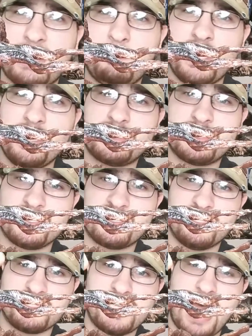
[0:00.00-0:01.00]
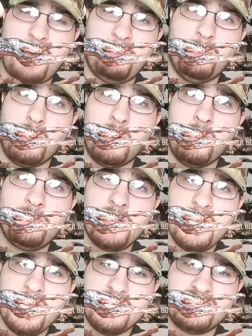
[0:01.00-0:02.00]
piece. This does not move.
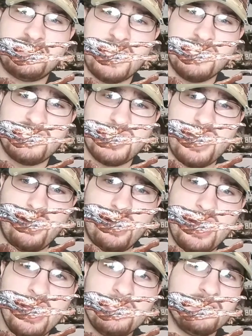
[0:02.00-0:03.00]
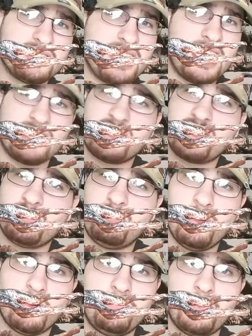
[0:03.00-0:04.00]
It's stationary, does not
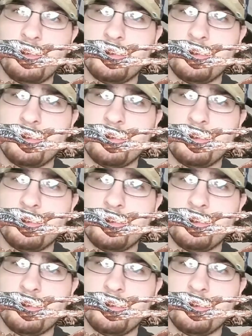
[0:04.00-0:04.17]
swivel,